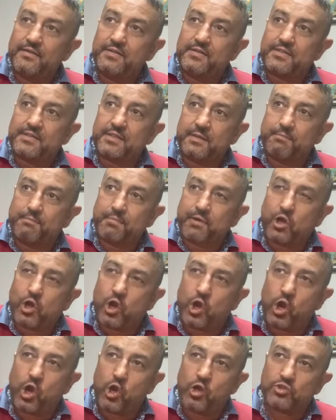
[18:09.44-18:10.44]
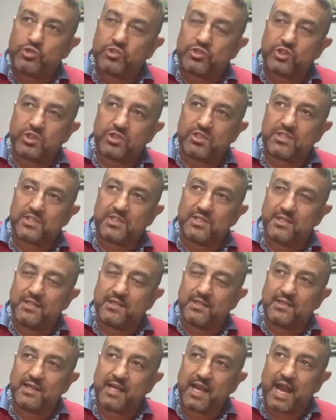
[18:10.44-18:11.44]

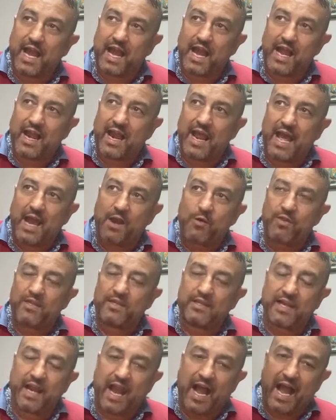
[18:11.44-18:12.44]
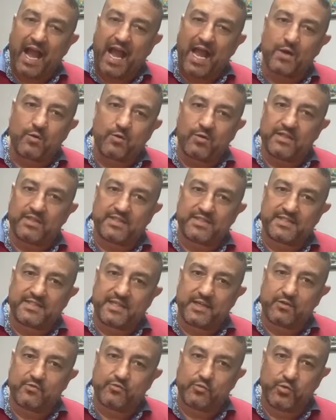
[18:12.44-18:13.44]
subconsciously allowing
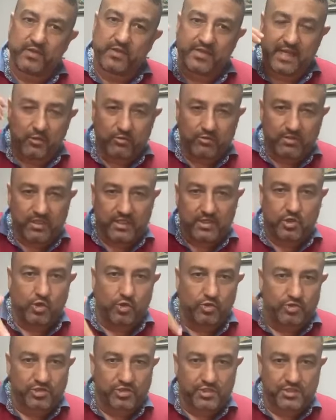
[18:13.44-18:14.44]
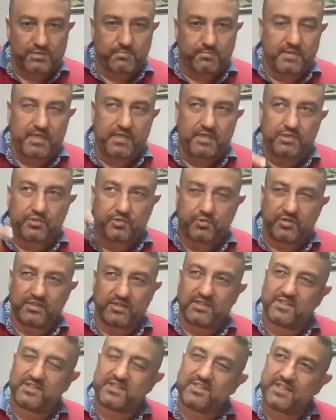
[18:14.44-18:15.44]
ourselves without the conscious being to
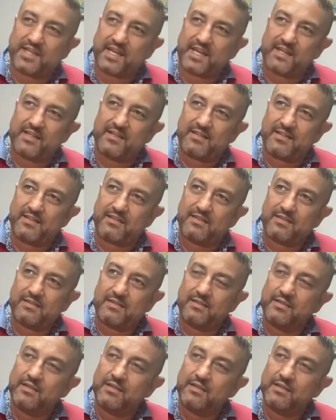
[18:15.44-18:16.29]
understand it